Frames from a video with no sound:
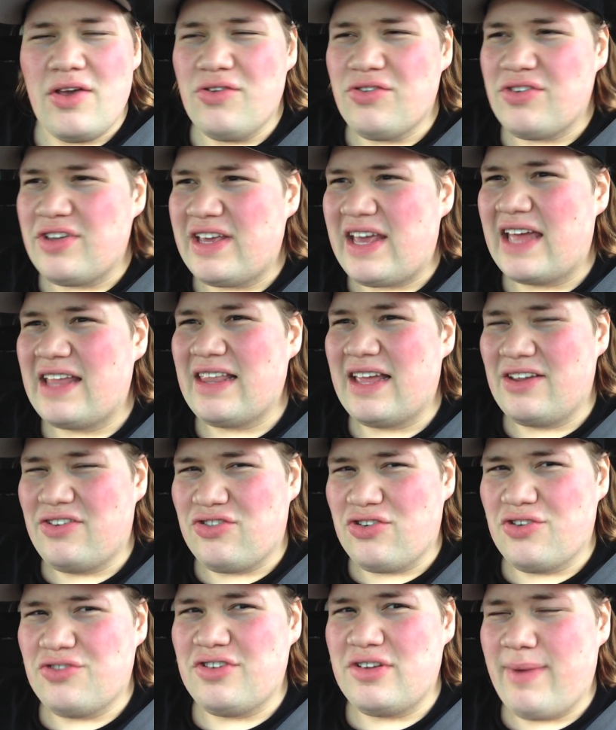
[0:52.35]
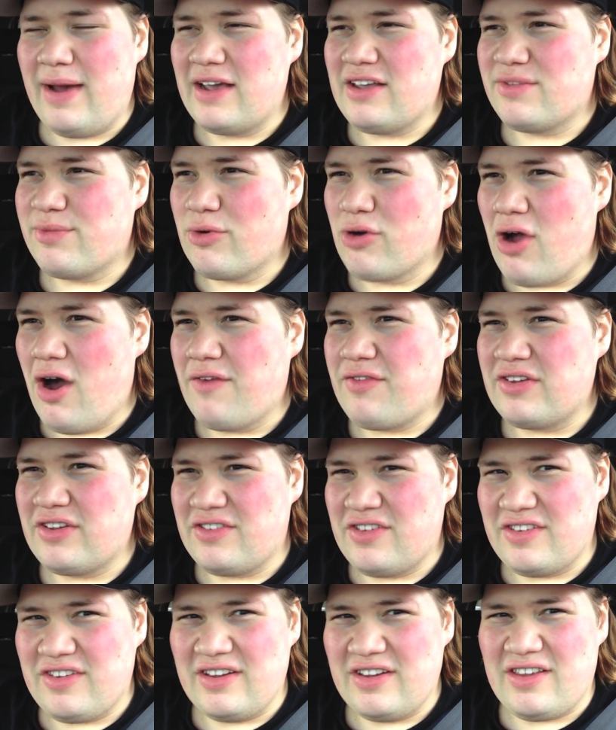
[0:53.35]
Usually get like Jersey Mike's more often
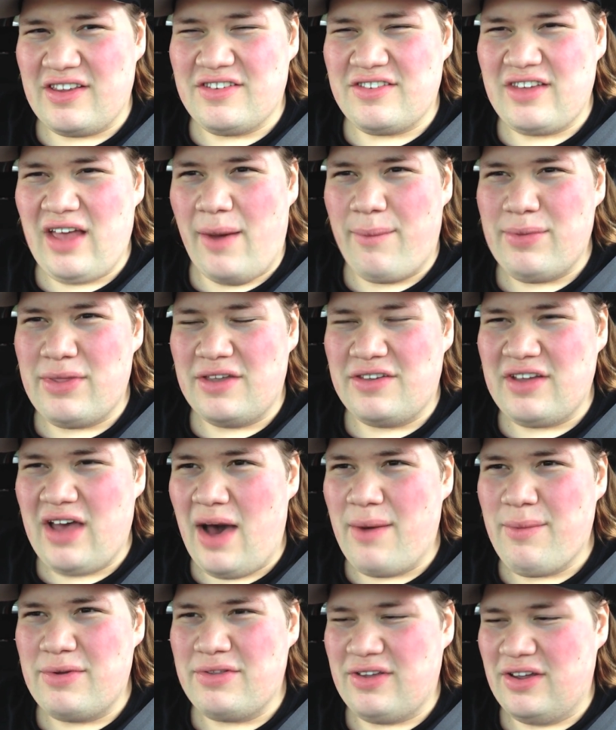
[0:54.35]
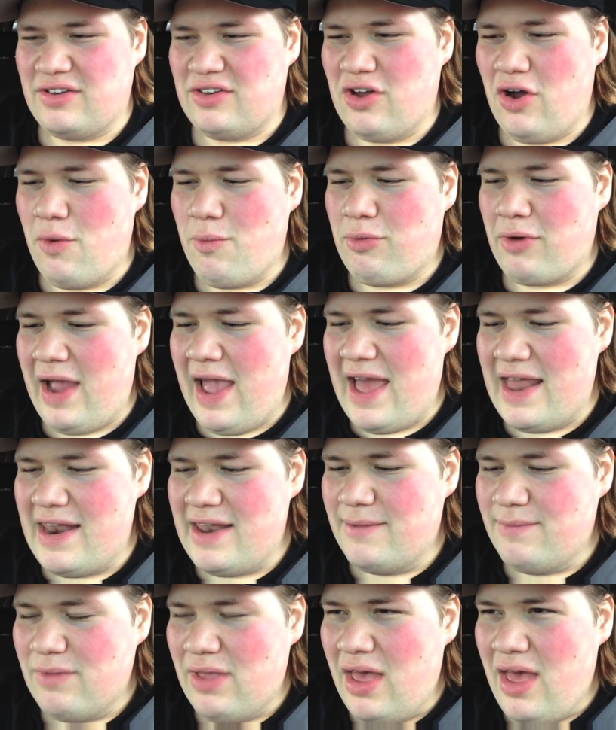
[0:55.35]
because it's like the sub in the tub with like no bread.